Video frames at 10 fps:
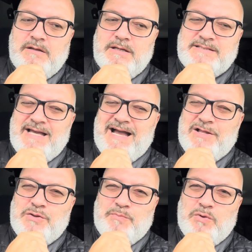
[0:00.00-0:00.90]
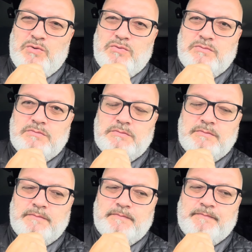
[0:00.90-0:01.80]
Is it Ange Ball?
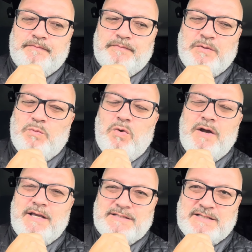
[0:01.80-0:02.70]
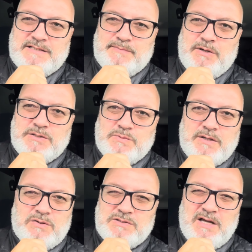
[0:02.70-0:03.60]
What is this Spurs way?
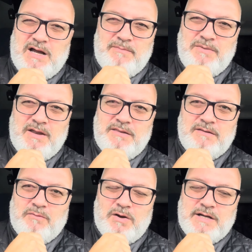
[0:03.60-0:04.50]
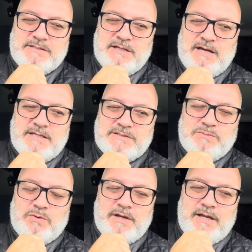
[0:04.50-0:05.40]
Because I'm none the wiser as to
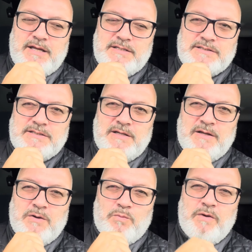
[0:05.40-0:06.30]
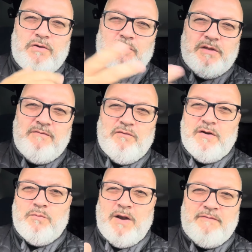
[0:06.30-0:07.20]
what it is.
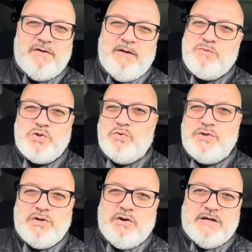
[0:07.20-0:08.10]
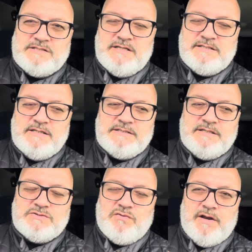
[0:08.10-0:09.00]
I'm sure you guys listening to
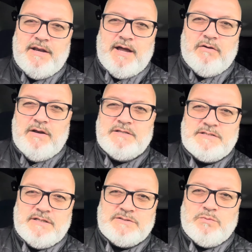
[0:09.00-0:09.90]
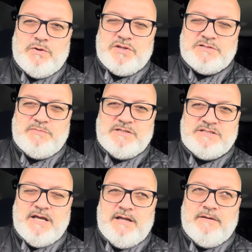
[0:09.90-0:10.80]
this right now, listening to what's just been
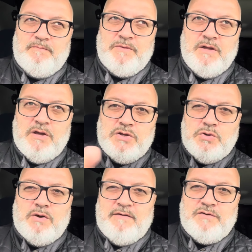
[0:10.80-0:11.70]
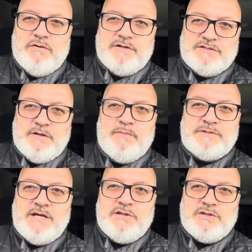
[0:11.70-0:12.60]
said, you'll have your own
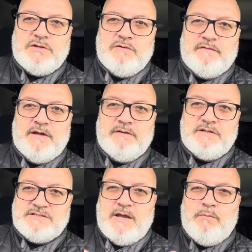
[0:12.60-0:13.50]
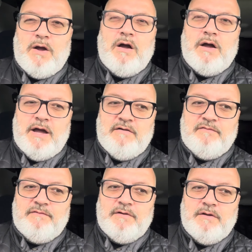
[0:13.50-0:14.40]
interpretation of it, the same way I have.